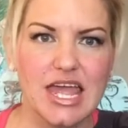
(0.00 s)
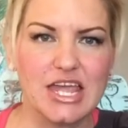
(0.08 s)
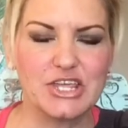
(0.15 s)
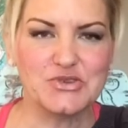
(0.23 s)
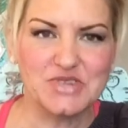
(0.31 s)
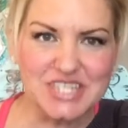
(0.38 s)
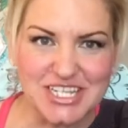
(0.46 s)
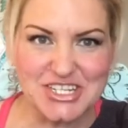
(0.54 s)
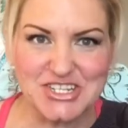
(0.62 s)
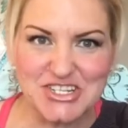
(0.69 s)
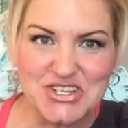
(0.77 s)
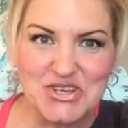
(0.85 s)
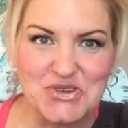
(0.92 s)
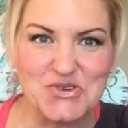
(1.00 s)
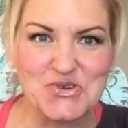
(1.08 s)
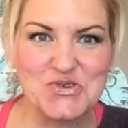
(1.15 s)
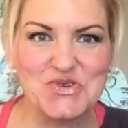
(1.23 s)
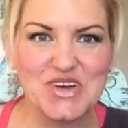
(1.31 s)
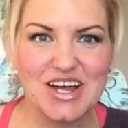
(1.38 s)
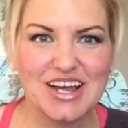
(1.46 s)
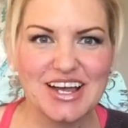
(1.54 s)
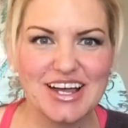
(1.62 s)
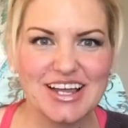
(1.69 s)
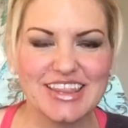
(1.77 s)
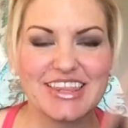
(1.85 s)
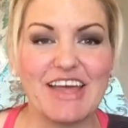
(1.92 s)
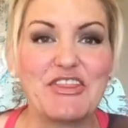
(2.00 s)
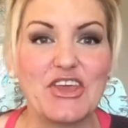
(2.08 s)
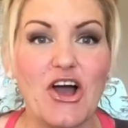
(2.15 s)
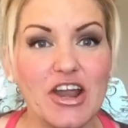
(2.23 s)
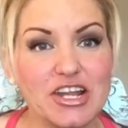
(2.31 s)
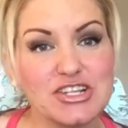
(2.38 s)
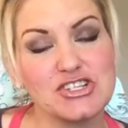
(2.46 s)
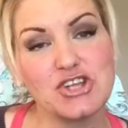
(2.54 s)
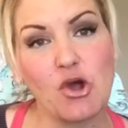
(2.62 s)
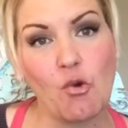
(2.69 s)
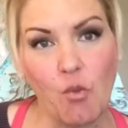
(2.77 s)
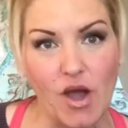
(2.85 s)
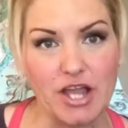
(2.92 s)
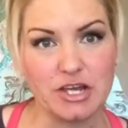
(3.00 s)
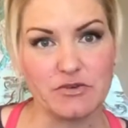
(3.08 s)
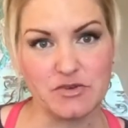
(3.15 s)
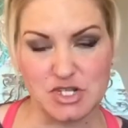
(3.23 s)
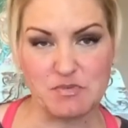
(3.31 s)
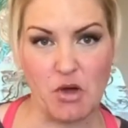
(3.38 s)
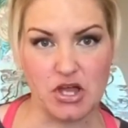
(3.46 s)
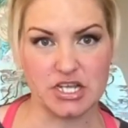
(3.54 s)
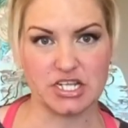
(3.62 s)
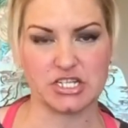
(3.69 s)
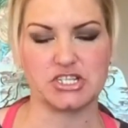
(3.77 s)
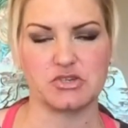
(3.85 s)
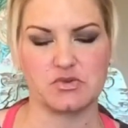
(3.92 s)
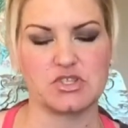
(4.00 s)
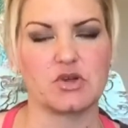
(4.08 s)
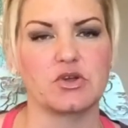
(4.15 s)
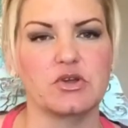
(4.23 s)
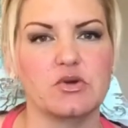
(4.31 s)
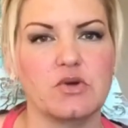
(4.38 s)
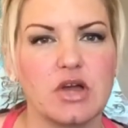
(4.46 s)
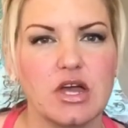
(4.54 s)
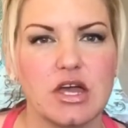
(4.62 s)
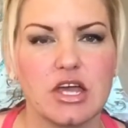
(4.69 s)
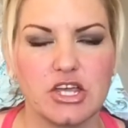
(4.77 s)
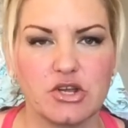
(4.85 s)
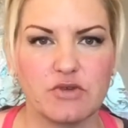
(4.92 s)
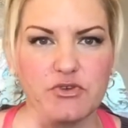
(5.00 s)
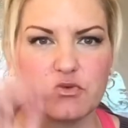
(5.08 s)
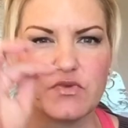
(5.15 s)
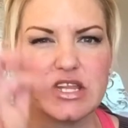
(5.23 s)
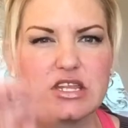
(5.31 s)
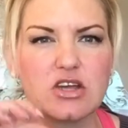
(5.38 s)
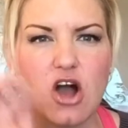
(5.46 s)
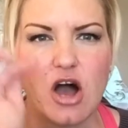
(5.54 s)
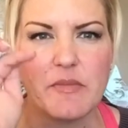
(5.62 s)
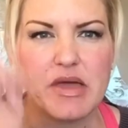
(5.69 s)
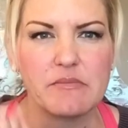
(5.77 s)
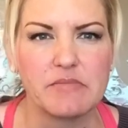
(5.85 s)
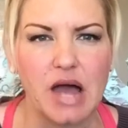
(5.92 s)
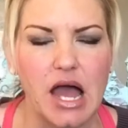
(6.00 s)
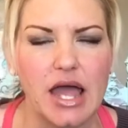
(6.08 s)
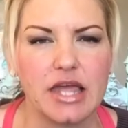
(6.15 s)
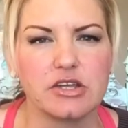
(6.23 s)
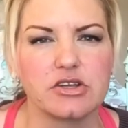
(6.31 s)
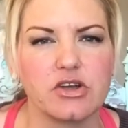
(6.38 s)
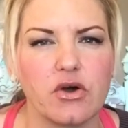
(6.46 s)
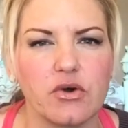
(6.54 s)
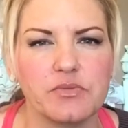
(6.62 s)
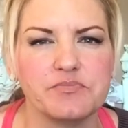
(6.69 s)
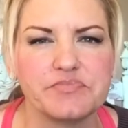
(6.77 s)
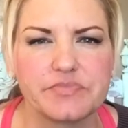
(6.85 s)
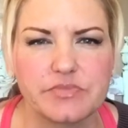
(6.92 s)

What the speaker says: You need to let the audience know what you're responding to. So you know, if you read the comment by and you go,